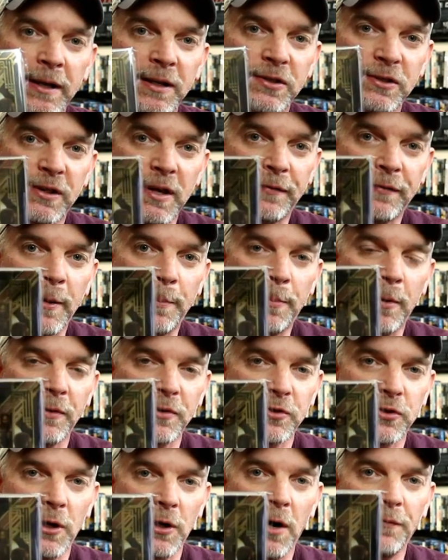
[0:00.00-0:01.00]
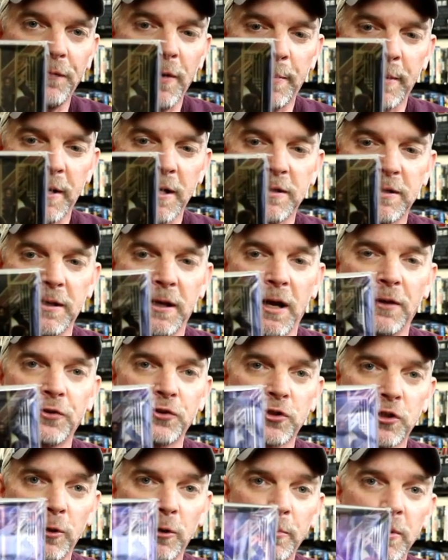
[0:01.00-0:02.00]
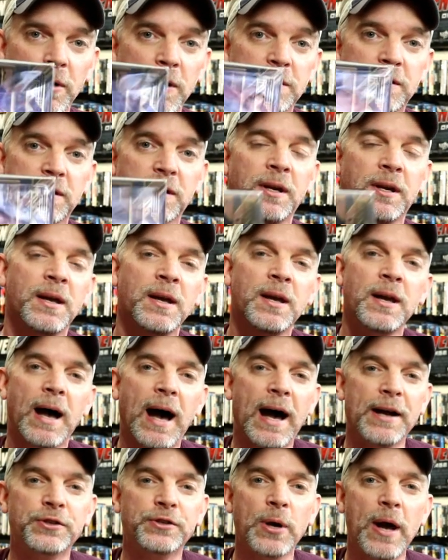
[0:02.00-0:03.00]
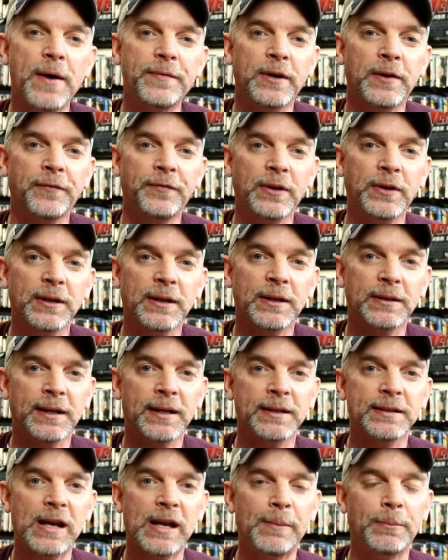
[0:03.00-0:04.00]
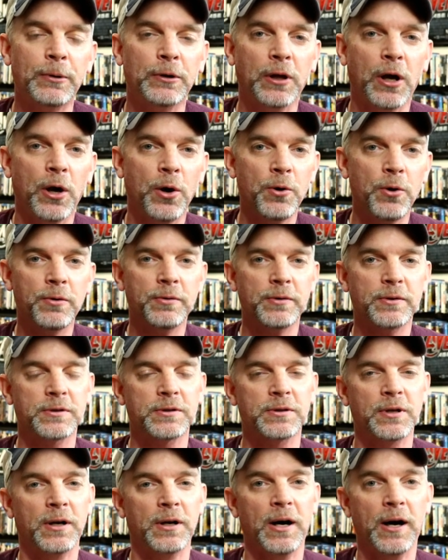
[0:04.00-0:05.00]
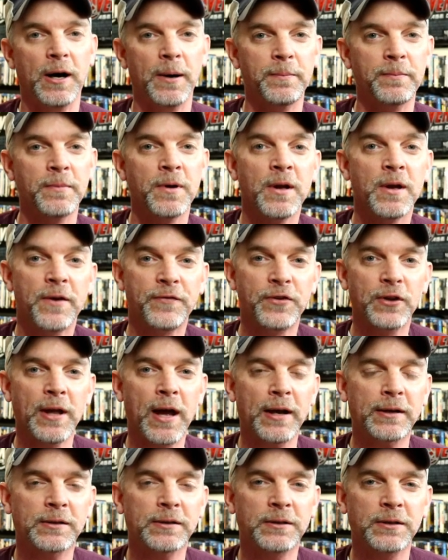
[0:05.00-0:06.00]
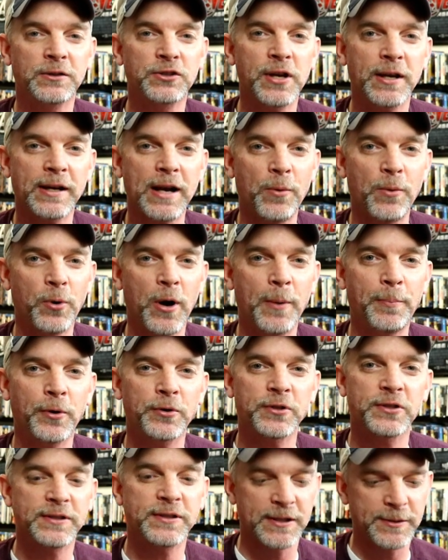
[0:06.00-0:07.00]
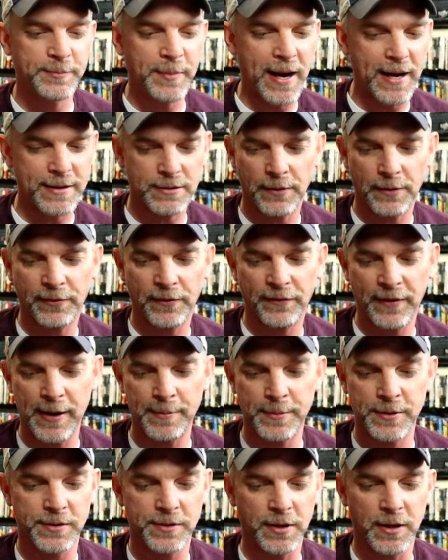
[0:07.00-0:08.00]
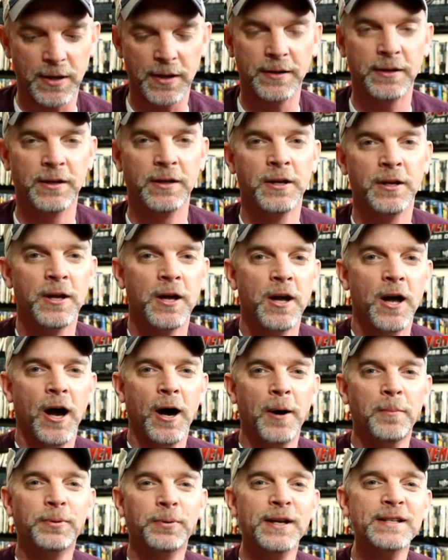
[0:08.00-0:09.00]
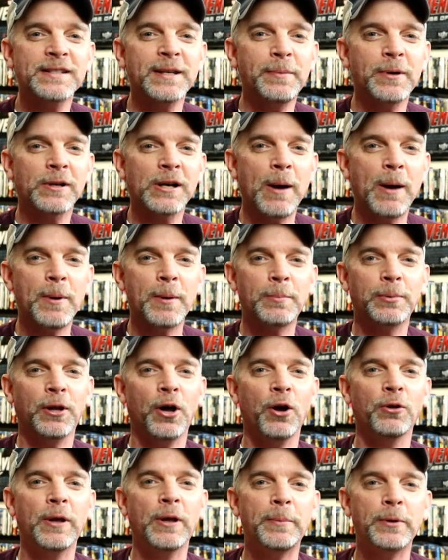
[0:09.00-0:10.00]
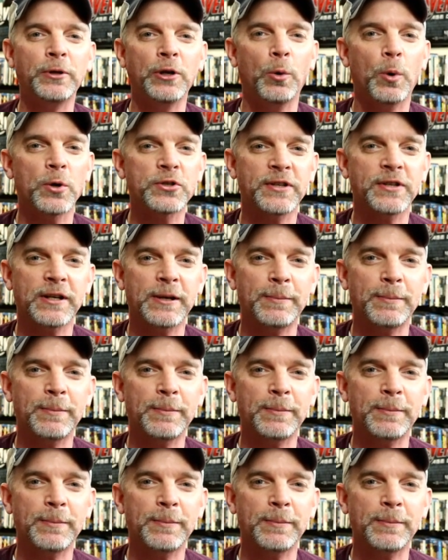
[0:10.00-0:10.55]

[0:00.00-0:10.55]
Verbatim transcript: getting scuffed up on the shelf up against the other steelbooks. I do have an affiliate link down below to um, if you like to check out where I purchased these bags off of Amazon. Um, please leave me a comment below. Let me know what you